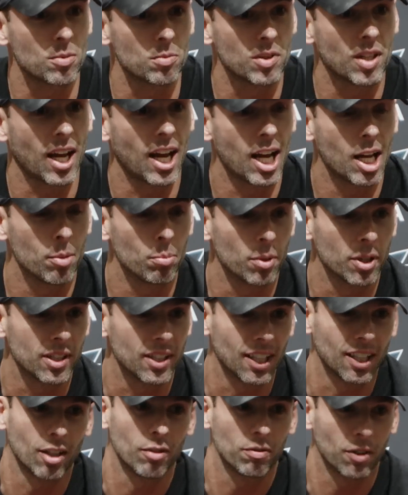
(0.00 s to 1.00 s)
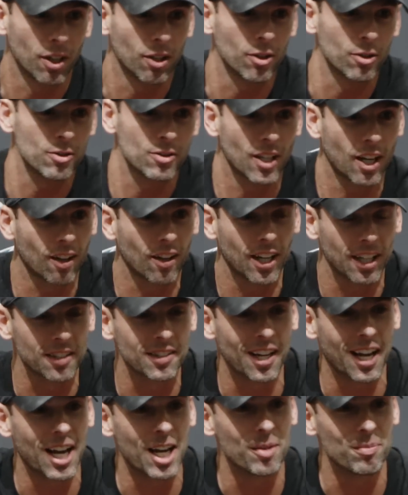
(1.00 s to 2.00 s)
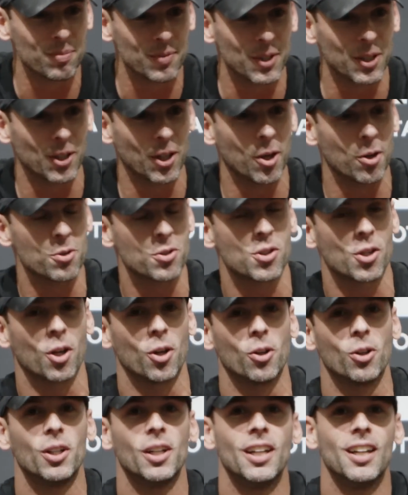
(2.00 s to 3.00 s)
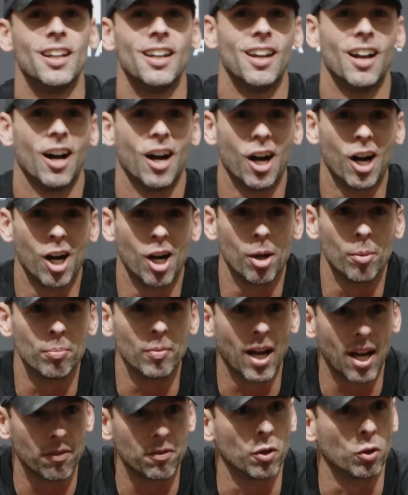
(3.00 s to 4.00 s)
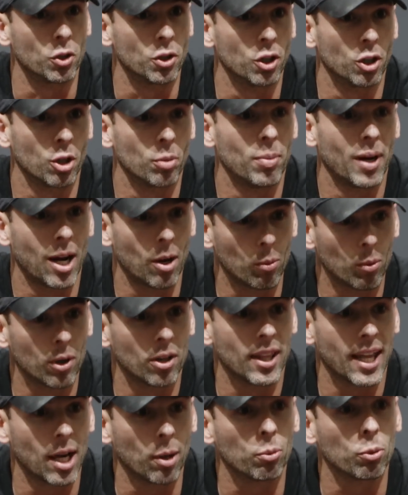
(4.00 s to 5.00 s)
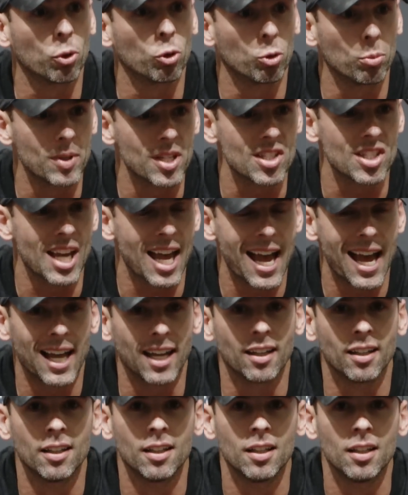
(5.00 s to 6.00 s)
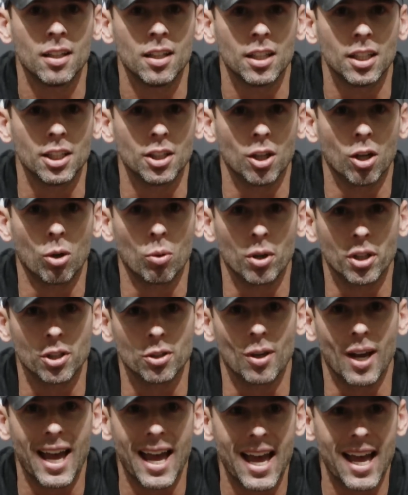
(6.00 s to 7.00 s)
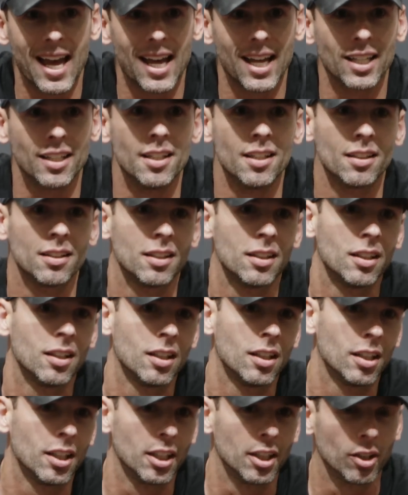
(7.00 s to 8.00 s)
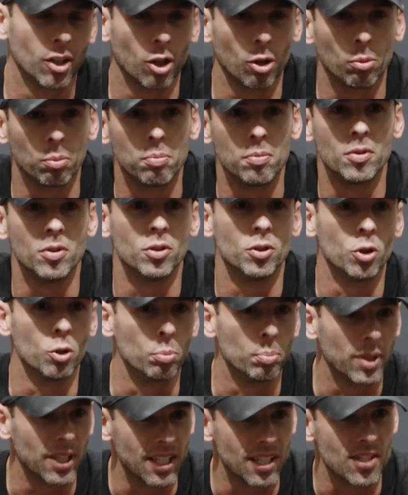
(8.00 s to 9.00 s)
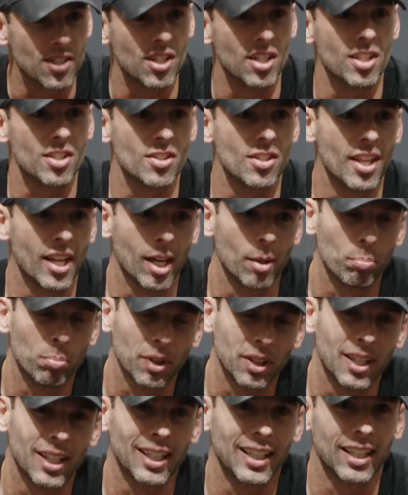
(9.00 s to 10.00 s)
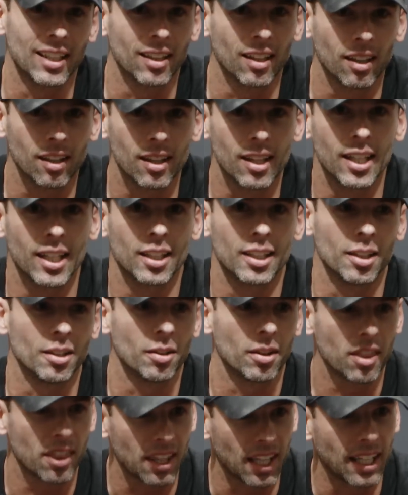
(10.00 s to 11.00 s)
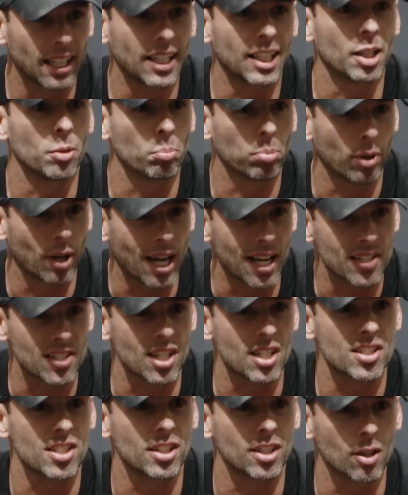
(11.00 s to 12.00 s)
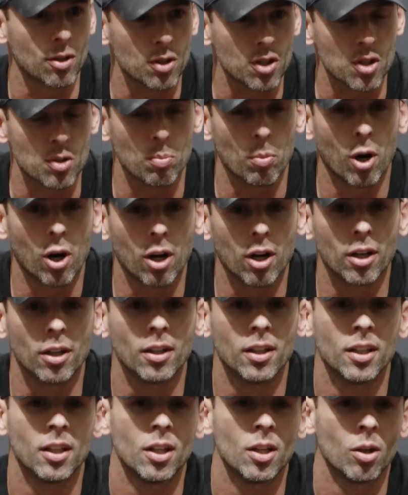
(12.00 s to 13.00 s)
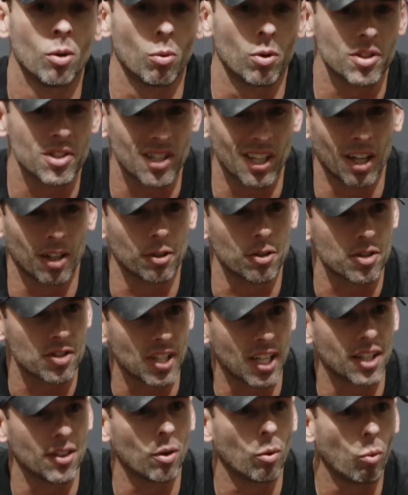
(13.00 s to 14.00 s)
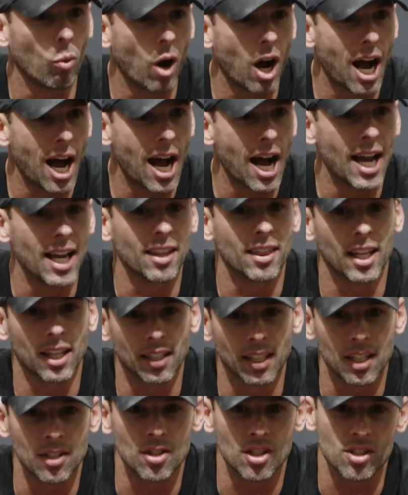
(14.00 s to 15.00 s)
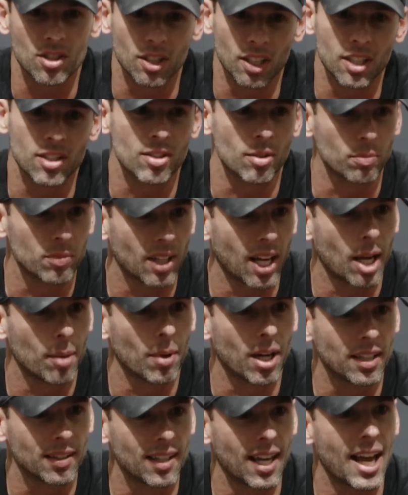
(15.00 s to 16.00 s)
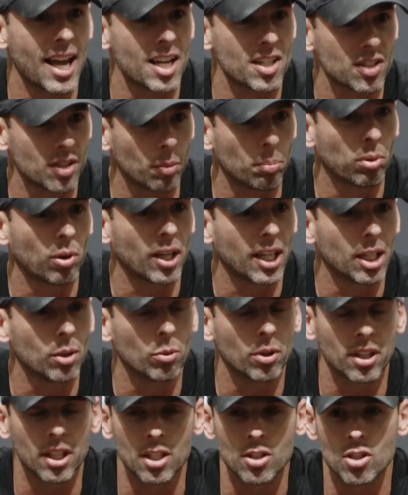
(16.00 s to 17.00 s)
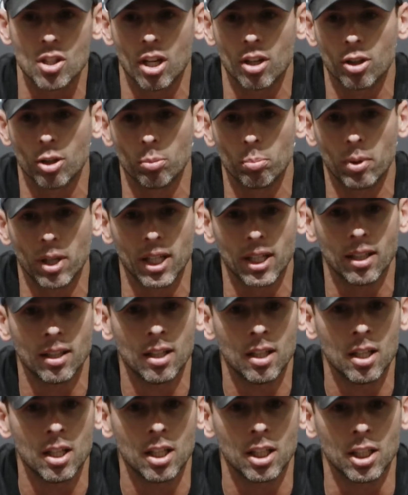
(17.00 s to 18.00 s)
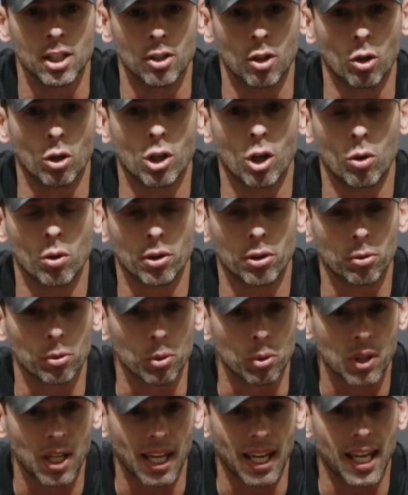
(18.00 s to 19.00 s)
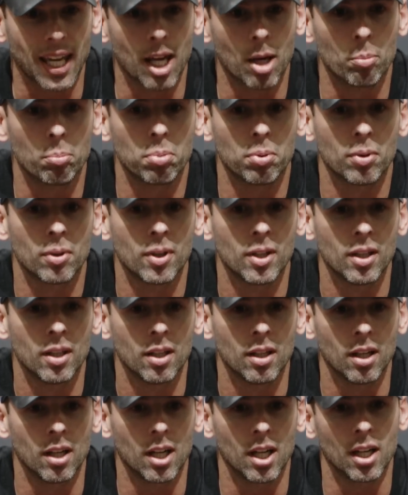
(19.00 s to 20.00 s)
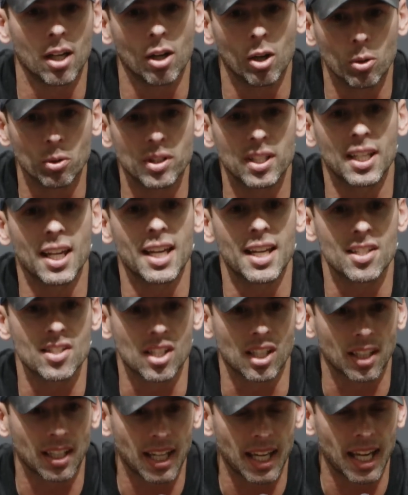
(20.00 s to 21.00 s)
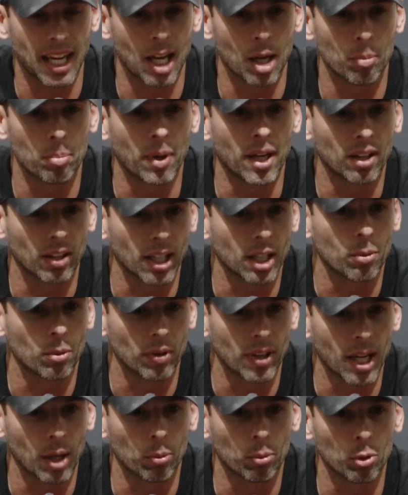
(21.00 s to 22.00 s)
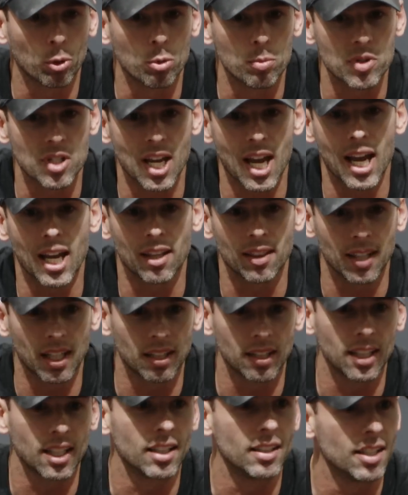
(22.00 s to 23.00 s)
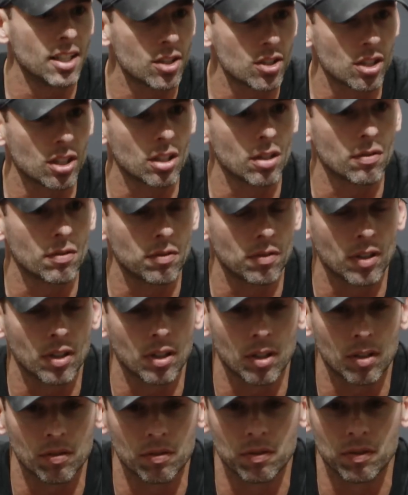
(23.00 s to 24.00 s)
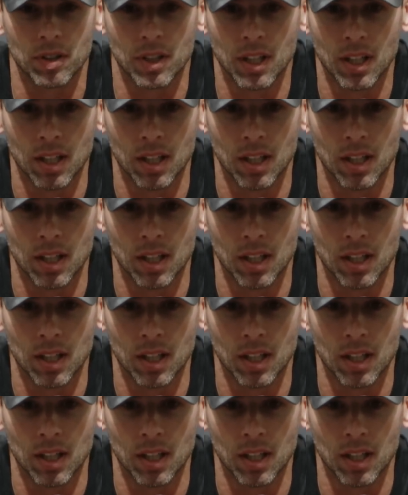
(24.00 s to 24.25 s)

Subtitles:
some time, but the NFL, there's not a lot of time, you know, so I feel good about where that room is at. You know, when you add, you know, new pieces but they can think and process and they're smart. Once they understand the why, then they just need some time on task to plan with each other. But, you know, going through camp, OTAs and camp, I like where that room's at. And then the addition of